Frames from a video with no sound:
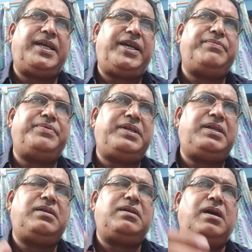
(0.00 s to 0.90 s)

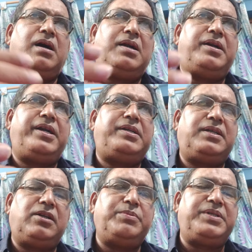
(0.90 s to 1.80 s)
every 100
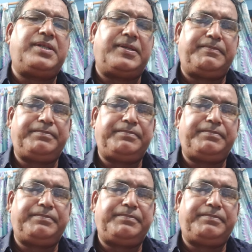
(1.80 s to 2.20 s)
kilometer.